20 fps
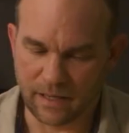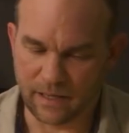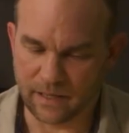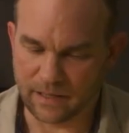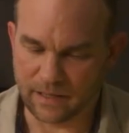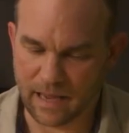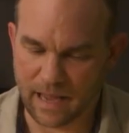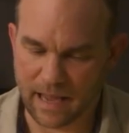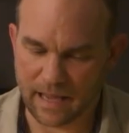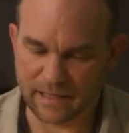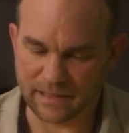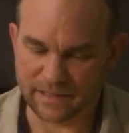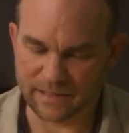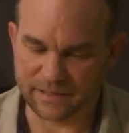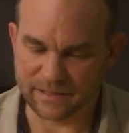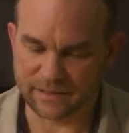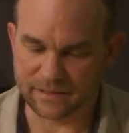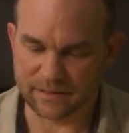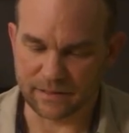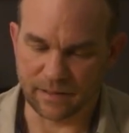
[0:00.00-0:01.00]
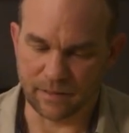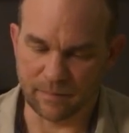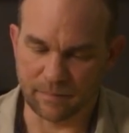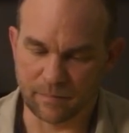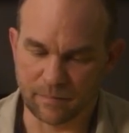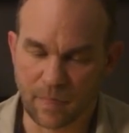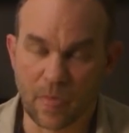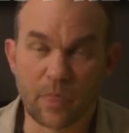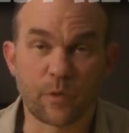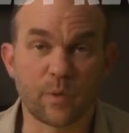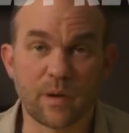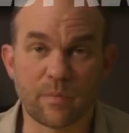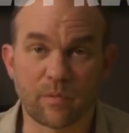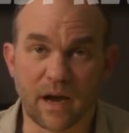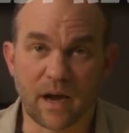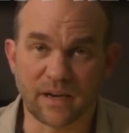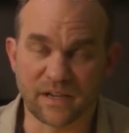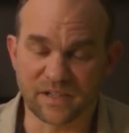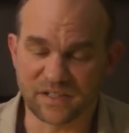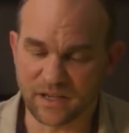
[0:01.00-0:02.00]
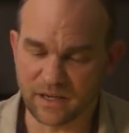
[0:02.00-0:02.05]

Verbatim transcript: It has um, three brightness